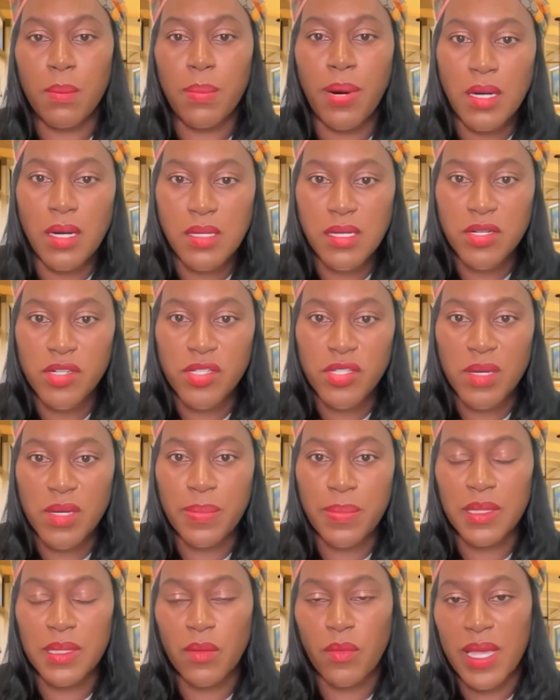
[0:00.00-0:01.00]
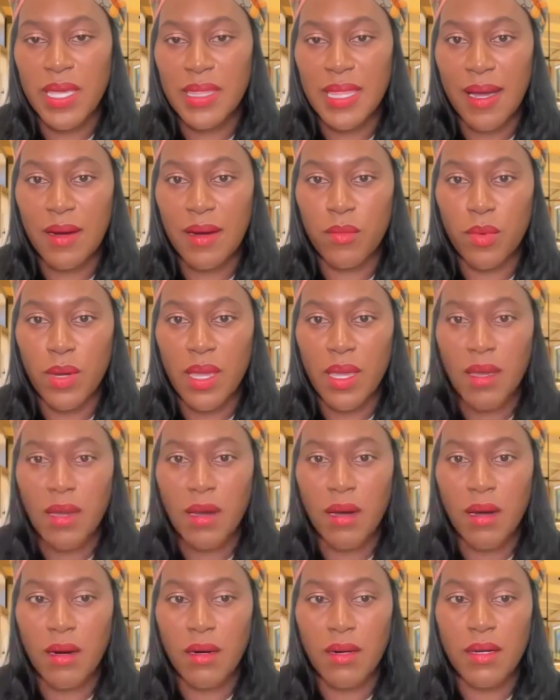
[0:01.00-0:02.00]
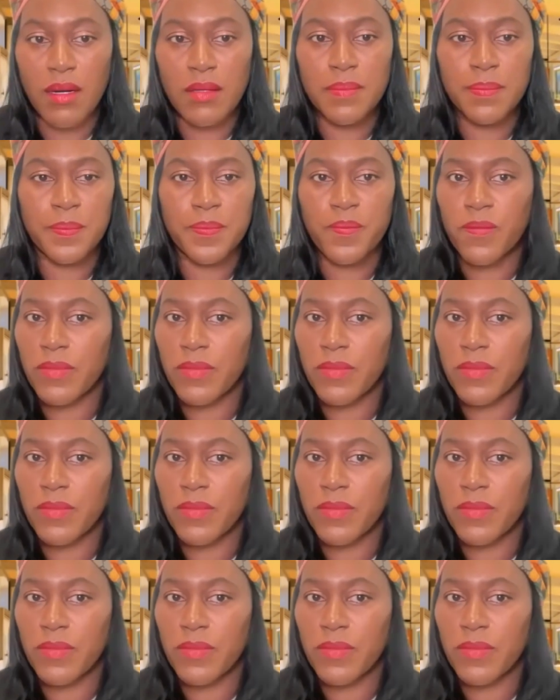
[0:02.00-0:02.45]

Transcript: partnership and the way that we are